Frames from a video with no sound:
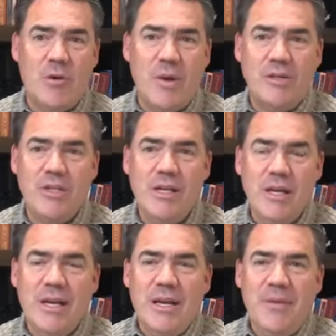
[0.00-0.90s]
in Croatia.
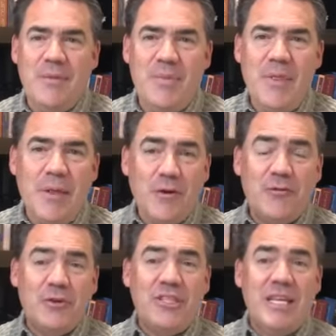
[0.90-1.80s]
They've been there
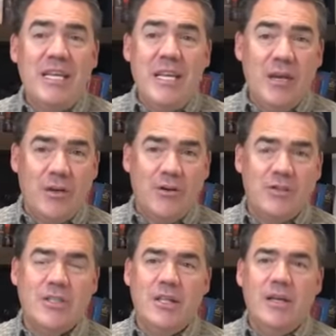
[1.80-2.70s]
for 10
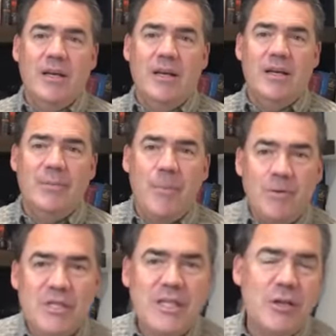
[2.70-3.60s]
years,
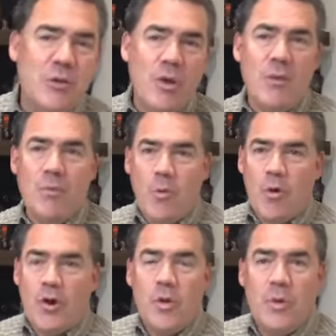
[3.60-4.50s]
mostly doing
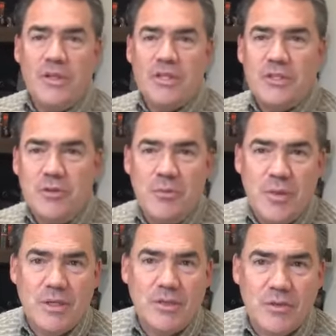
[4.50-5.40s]
work with student
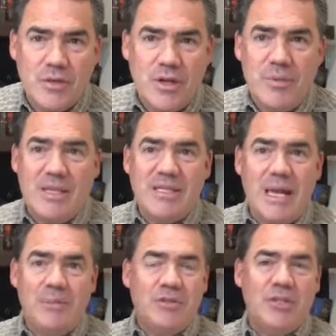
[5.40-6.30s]
ministry, but
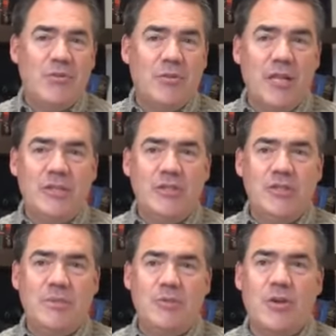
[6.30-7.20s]
establishing
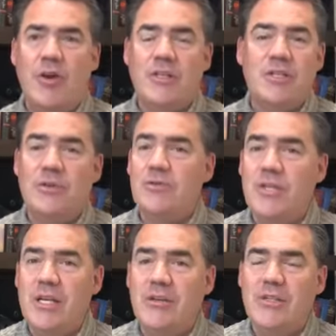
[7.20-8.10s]
relationships across those
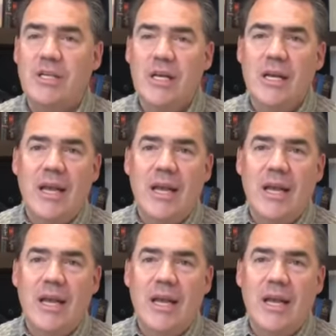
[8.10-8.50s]
years